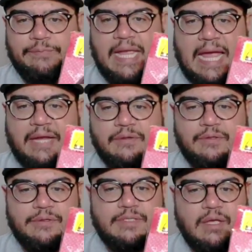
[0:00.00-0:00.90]

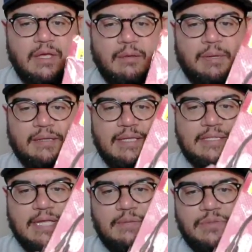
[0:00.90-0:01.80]
handles, but
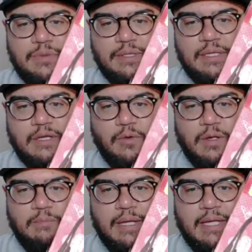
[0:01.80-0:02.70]
this comes with the
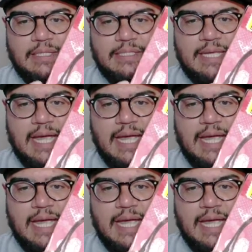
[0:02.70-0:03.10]
equipment,